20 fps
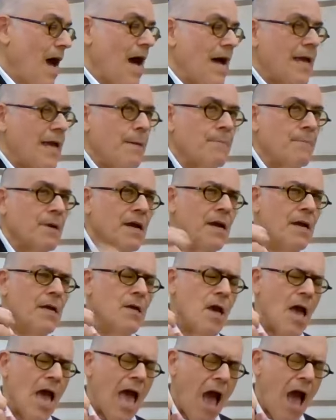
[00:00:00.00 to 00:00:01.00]
I am
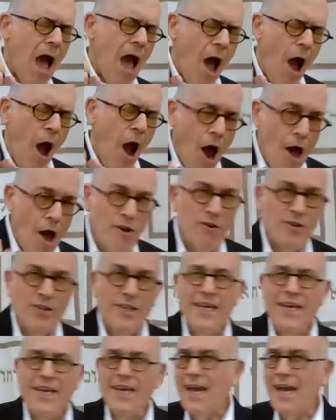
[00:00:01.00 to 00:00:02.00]

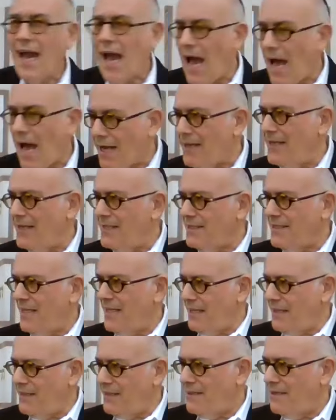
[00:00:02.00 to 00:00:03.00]
utterly
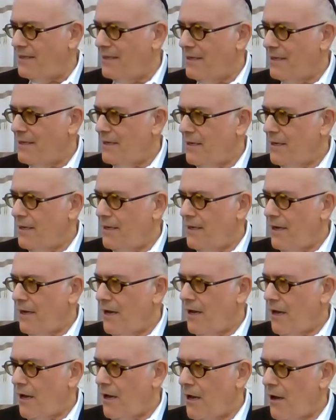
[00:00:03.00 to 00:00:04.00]
cognizant
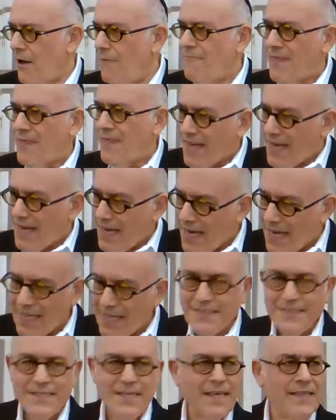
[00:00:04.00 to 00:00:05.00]
of the
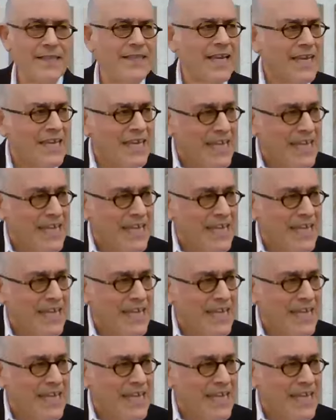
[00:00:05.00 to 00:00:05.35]
chesed, the